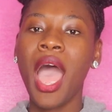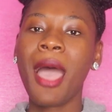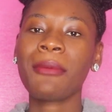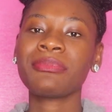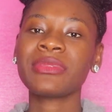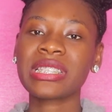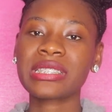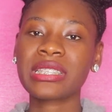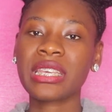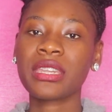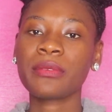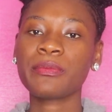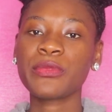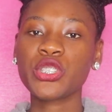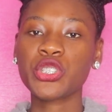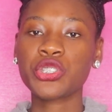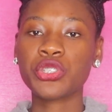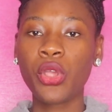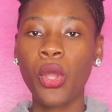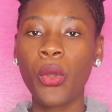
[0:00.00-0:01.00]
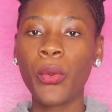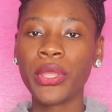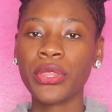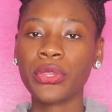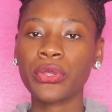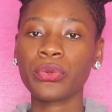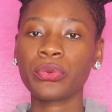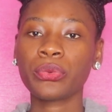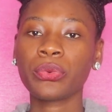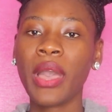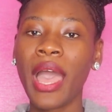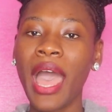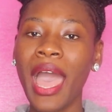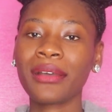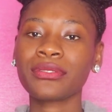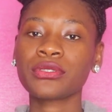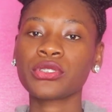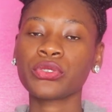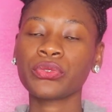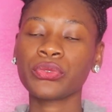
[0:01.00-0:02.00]
I'm just gonna be showing you
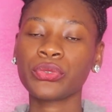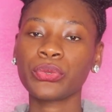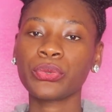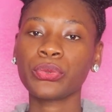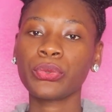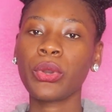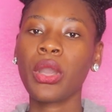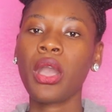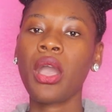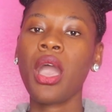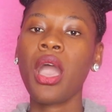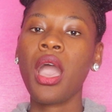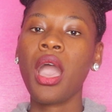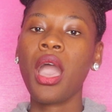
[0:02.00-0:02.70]
how to do